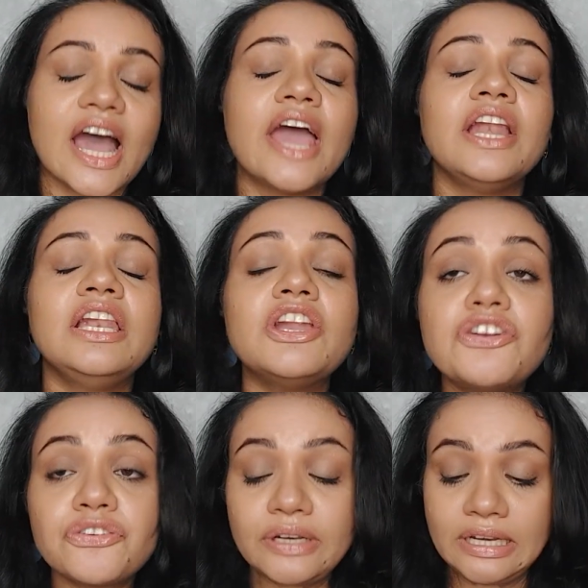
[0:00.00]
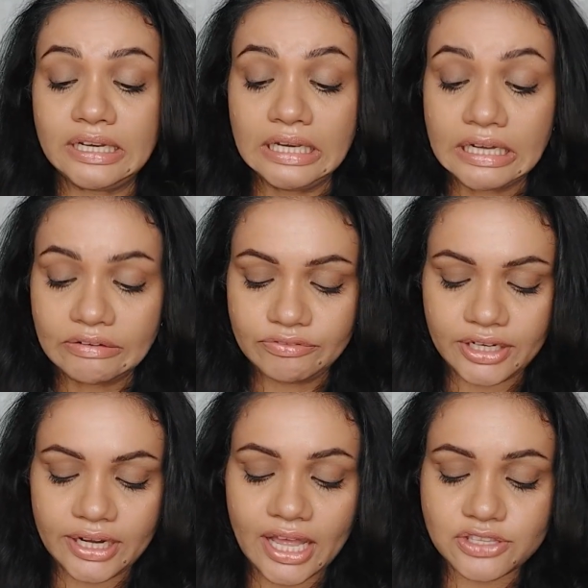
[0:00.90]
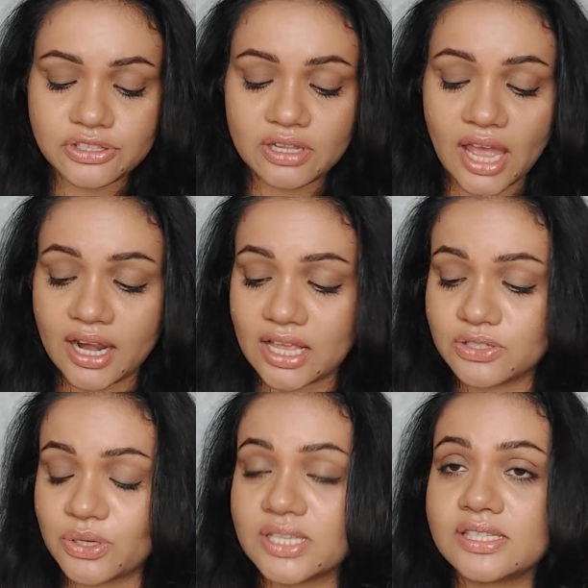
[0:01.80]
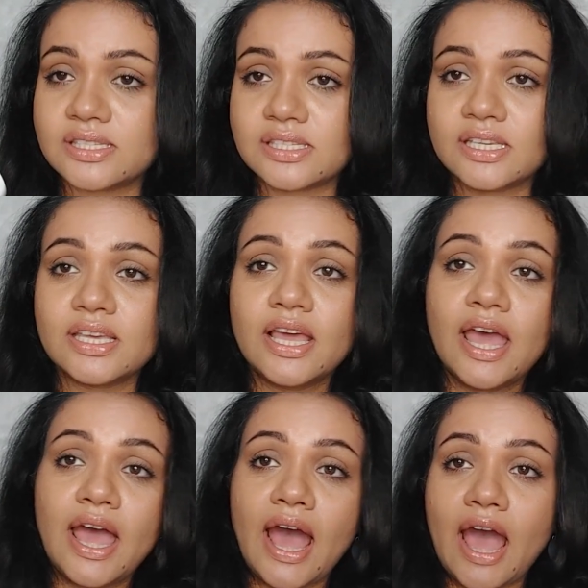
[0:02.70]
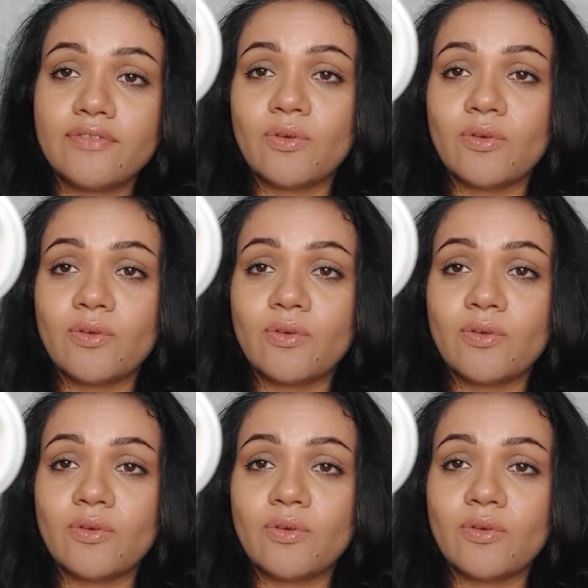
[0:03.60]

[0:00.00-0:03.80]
I literally loved it, and as you can see, I've